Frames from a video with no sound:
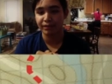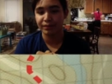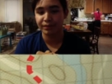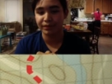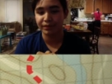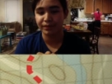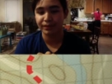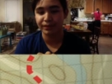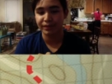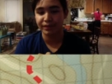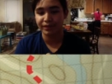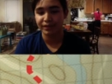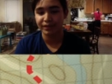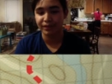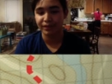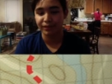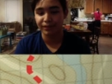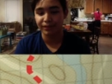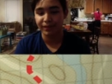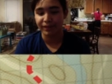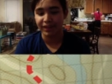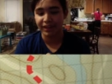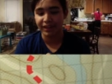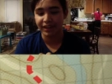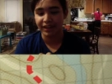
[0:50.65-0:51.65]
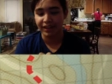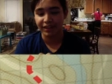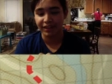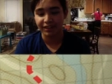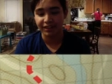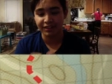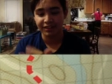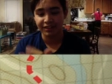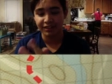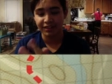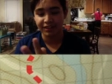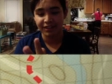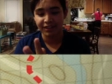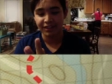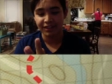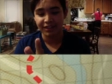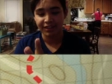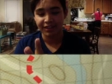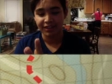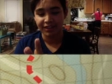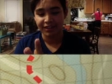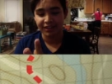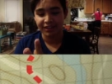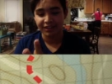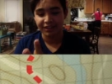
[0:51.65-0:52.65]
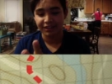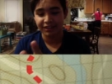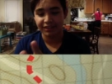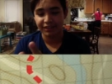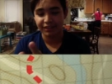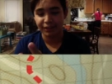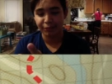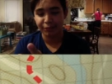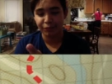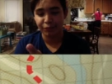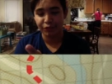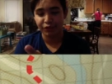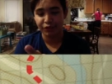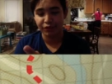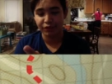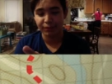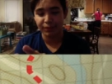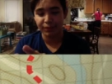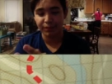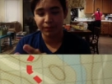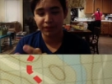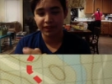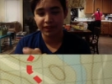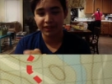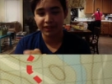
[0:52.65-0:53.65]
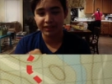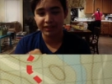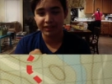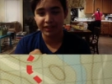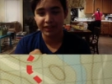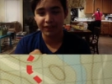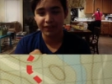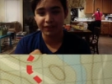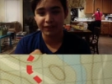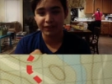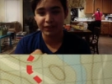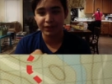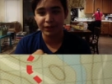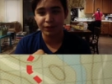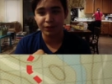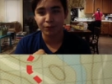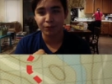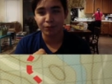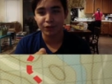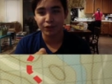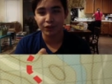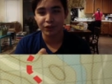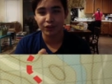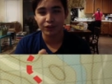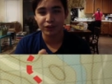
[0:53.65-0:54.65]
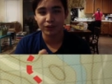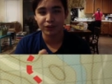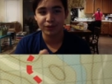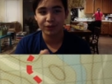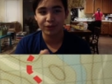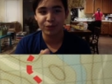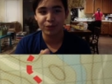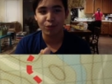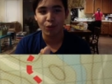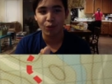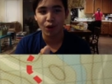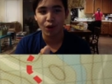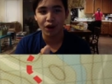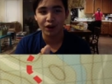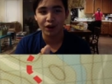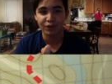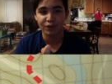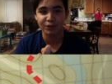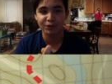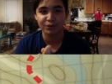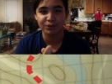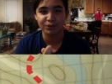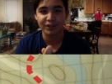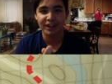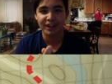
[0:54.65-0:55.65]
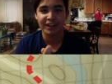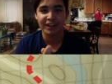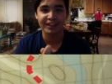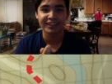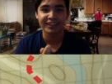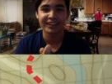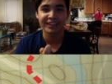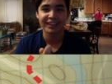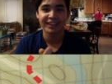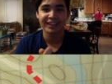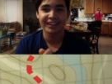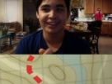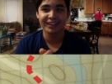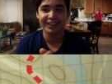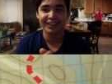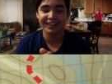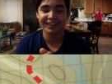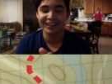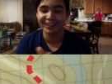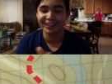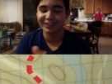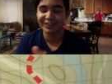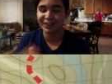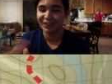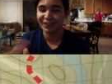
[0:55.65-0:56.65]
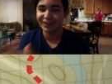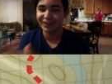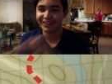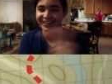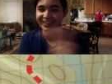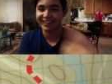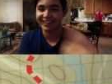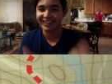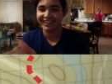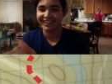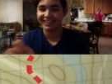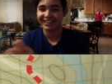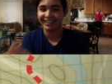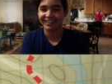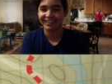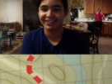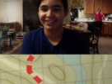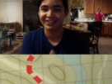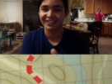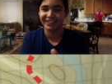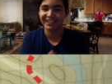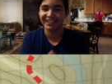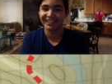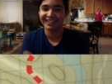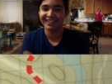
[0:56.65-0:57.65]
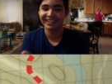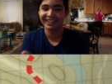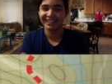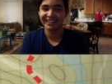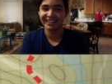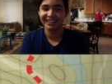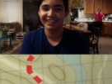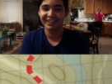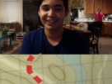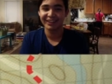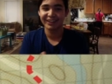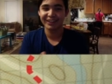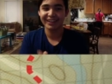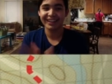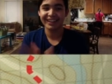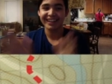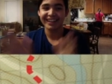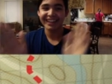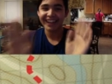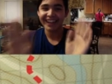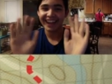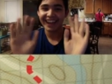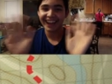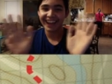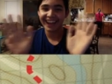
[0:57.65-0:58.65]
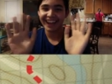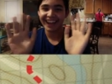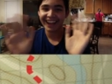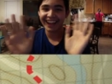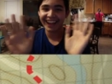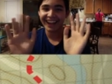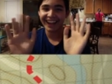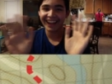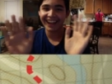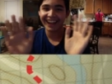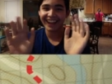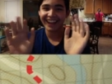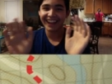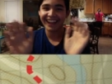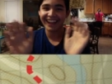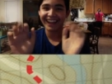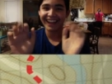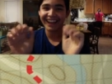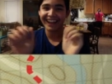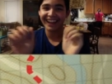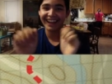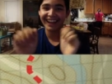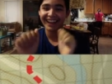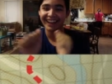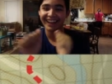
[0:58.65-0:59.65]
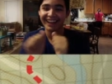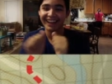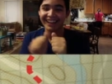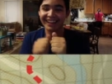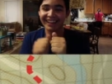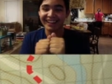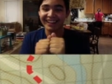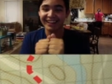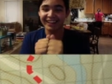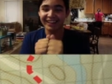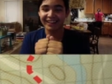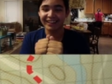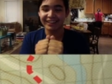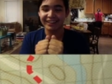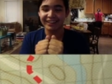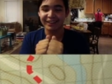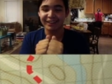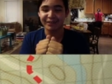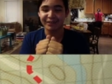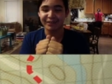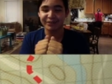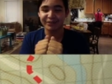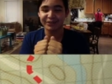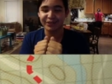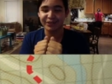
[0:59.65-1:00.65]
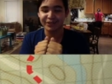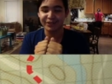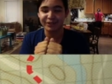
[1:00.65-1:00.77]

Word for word: is Rustum, and today we're going to be playing TF2 with Quan Gren, the Turkey edition. Yay! Oh, sorry to